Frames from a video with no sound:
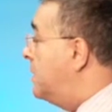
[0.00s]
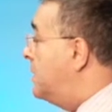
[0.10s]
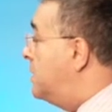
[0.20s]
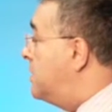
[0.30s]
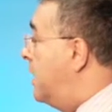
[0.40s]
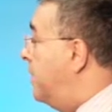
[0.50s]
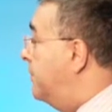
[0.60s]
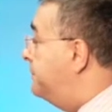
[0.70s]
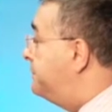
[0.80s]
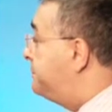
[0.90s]
So
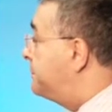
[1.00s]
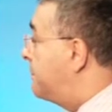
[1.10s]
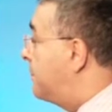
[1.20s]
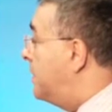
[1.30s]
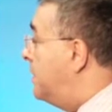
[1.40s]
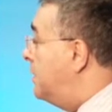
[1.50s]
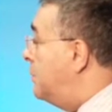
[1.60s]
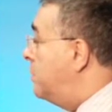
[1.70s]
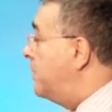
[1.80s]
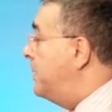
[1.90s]

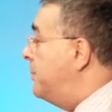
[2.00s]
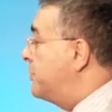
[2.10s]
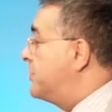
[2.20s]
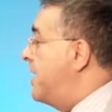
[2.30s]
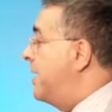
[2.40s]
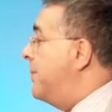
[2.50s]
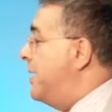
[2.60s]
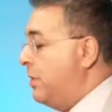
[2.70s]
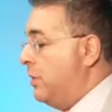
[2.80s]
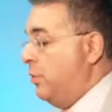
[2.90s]
what are people saying
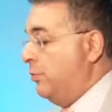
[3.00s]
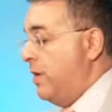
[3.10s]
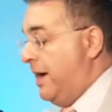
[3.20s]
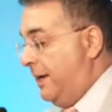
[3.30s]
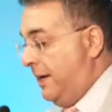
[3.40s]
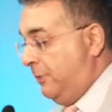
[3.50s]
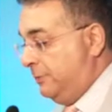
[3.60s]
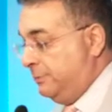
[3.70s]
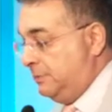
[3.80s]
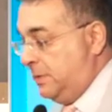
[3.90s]
about gold right now?
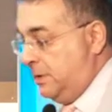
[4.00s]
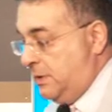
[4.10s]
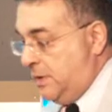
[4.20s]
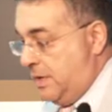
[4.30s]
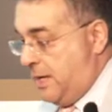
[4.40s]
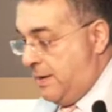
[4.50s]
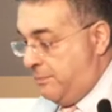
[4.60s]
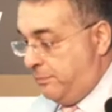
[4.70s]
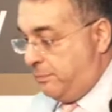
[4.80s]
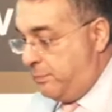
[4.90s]

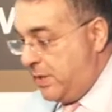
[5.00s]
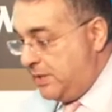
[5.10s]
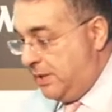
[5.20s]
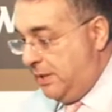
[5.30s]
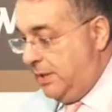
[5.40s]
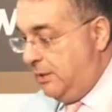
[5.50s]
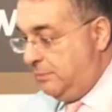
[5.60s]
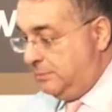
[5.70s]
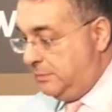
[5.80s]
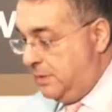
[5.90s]
Basically,
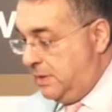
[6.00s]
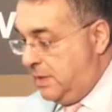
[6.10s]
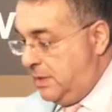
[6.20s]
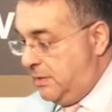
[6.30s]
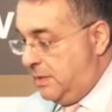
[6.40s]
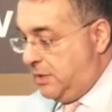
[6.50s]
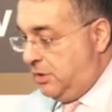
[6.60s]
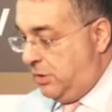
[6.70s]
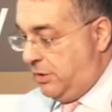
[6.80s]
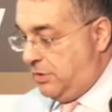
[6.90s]
there's
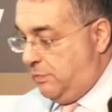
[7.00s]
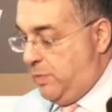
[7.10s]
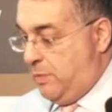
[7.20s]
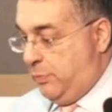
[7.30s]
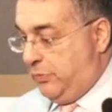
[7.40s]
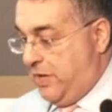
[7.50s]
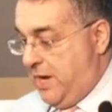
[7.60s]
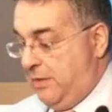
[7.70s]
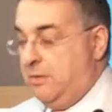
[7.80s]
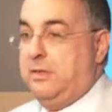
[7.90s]
lots of people
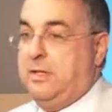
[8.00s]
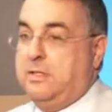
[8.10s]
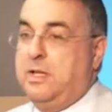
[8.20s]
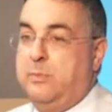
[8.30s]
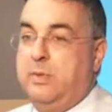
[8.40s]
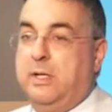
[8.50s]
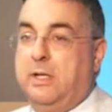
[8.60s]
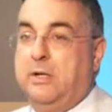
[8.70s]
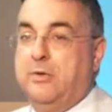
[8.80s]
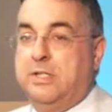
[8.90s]
saying that there's going to be an
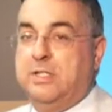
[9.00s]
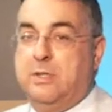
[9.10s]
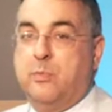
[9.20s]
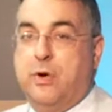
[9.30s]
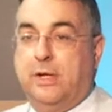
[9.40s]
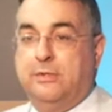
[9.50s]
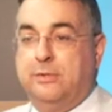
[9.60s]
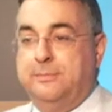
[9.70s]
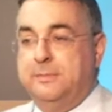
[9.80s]
increase in the price.